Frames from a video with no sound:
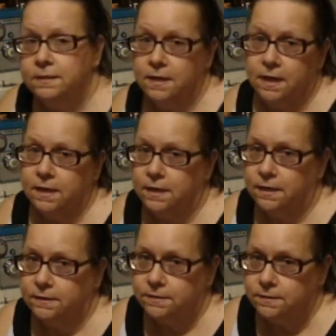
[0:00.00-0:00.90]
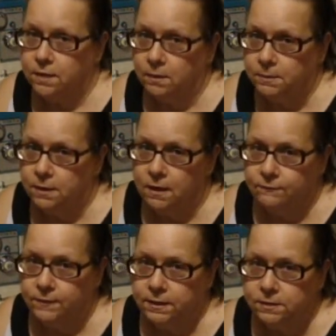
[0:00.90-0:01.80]
Yes, it's coming
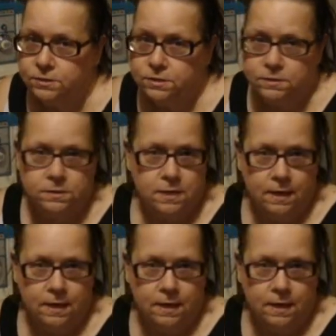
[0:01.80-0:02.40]
off in inches.